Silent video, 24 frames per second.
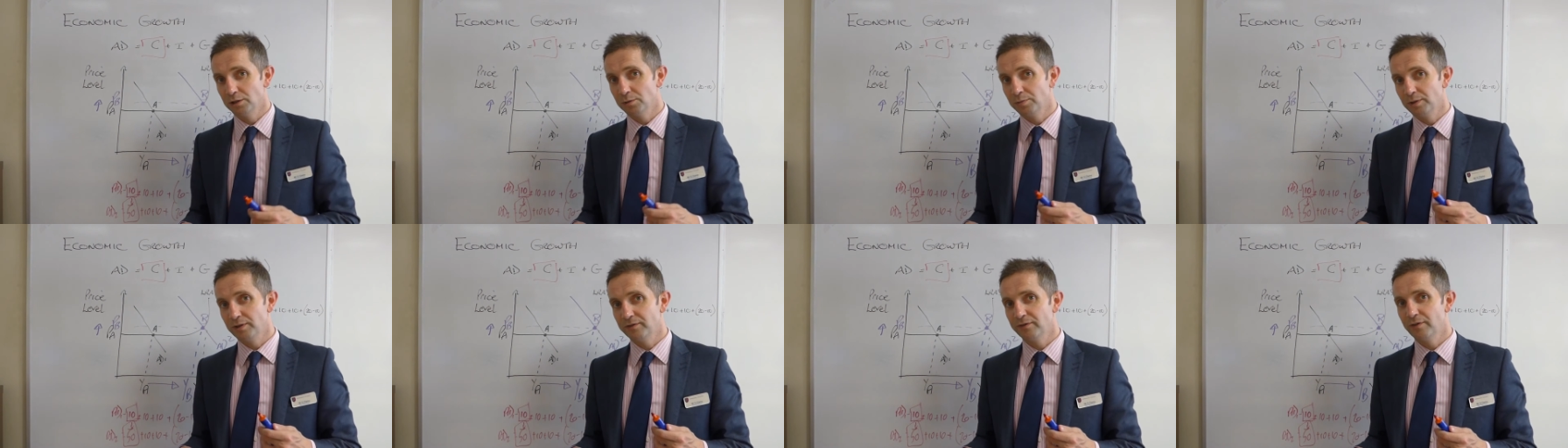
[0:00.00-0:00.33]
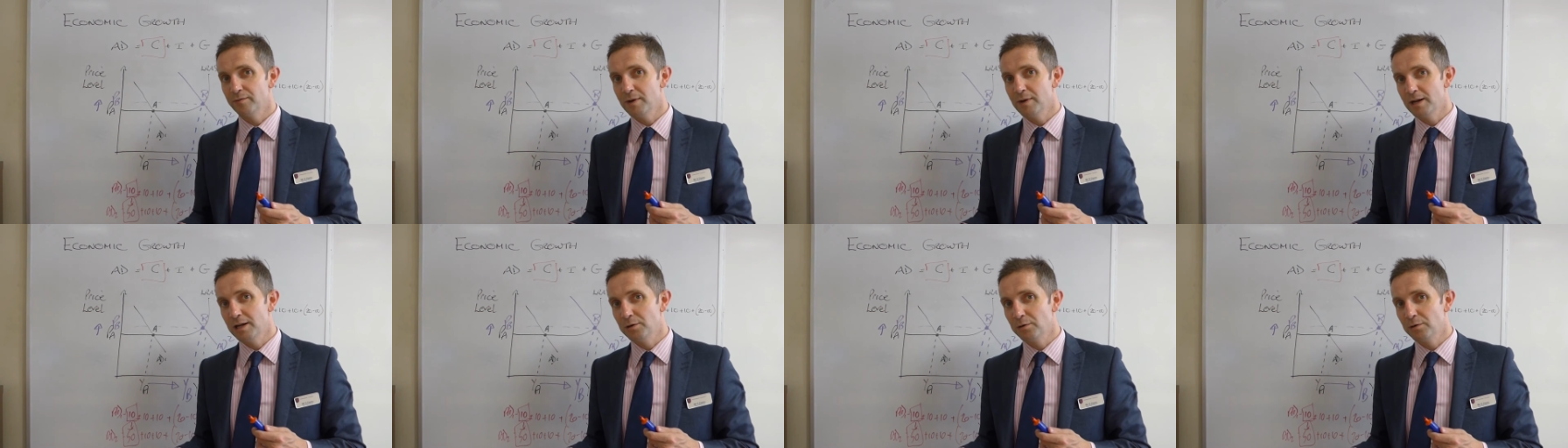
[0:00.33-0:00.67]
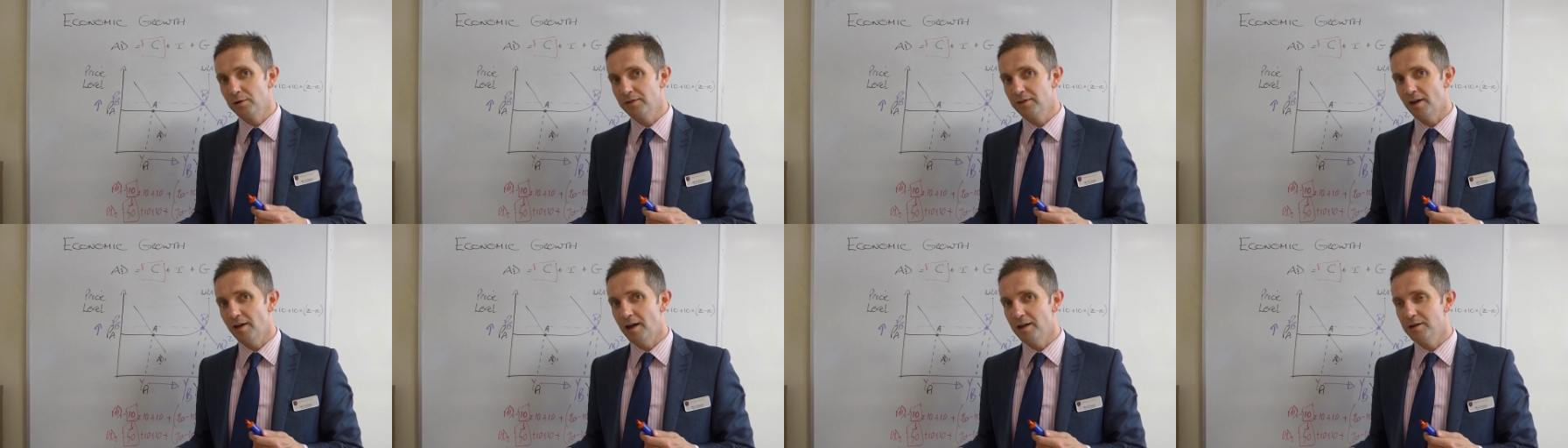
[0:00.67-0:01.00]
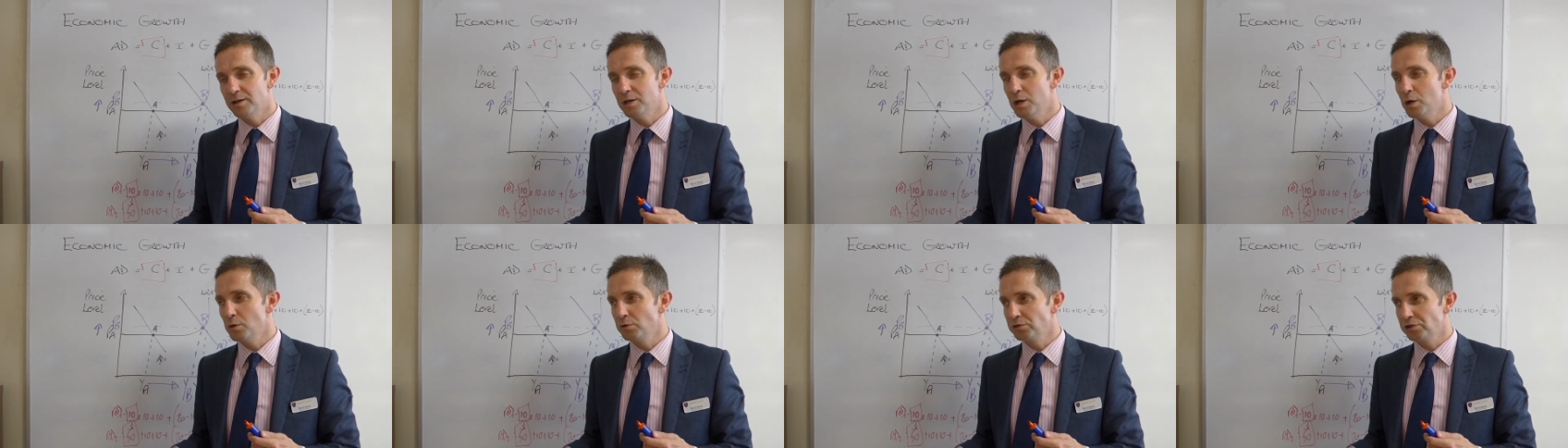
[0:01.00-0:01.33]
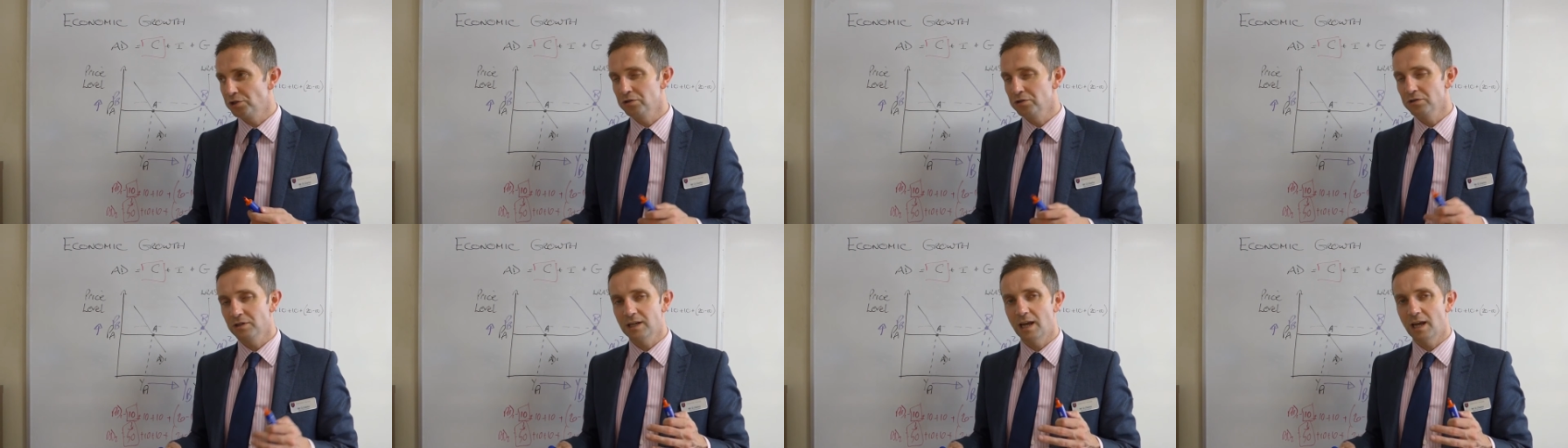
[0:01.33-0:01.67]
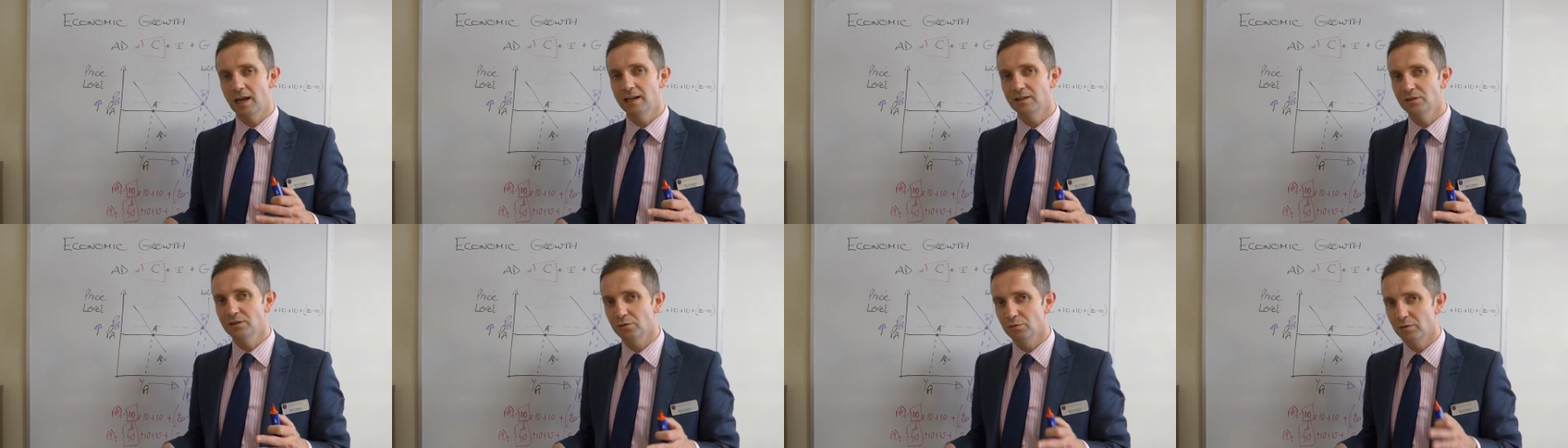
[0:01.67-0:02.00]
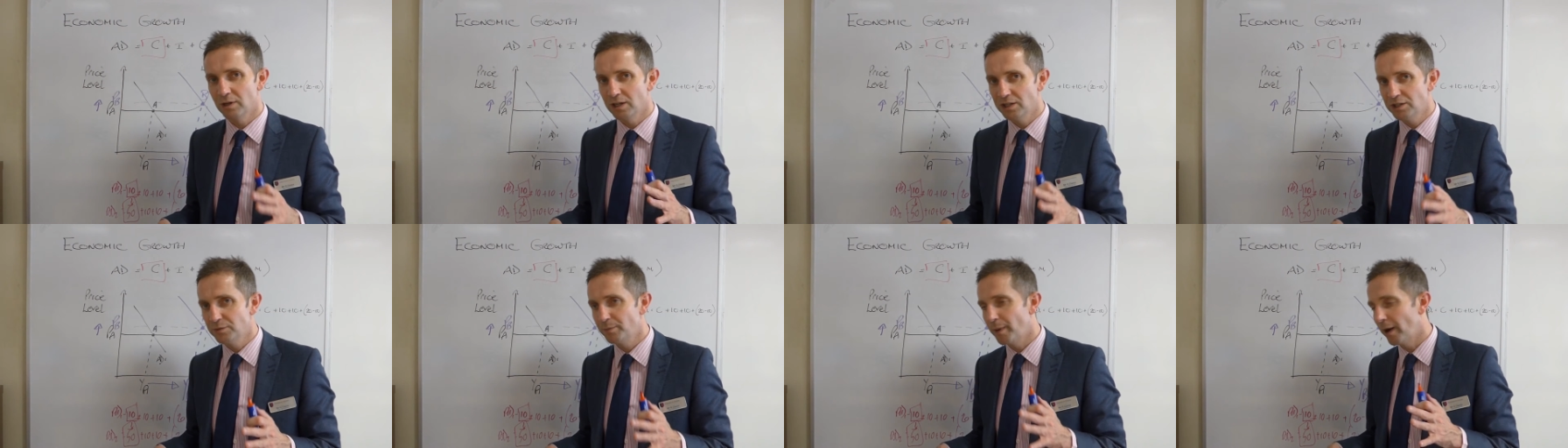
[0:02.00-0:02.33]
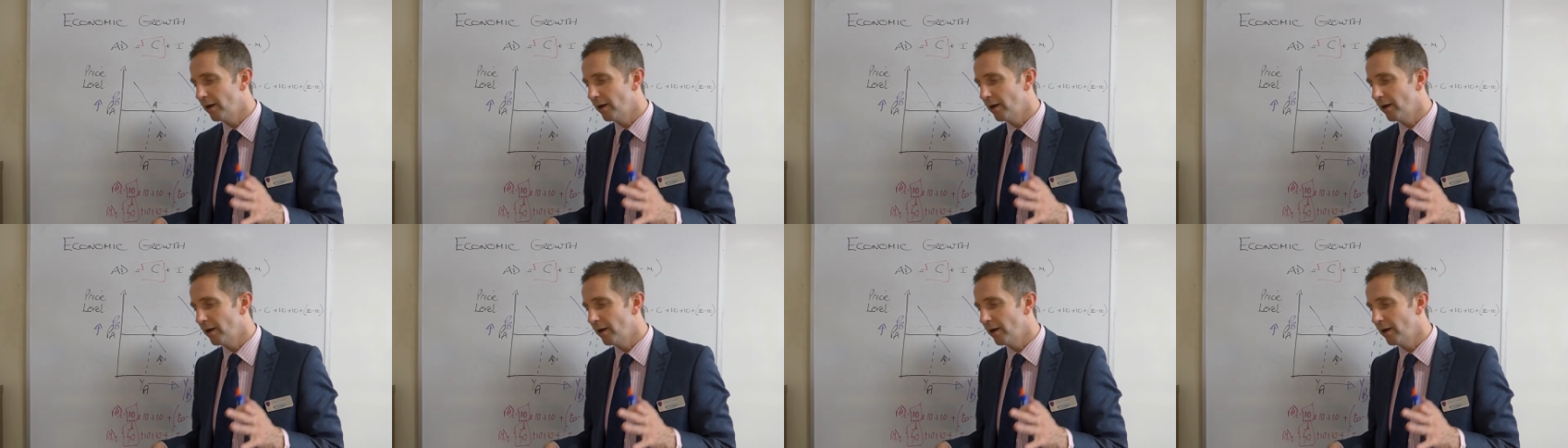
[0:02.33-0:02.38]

you'll be familiar with that notion, ceteris